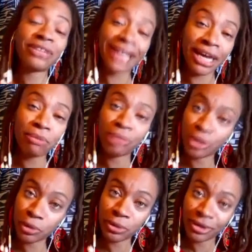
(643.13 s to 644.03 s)
a late
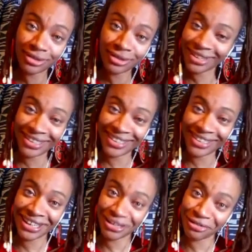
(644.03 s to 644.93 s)
bloomer,
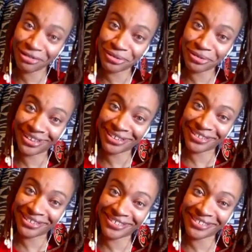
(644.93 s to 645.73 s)
if you will.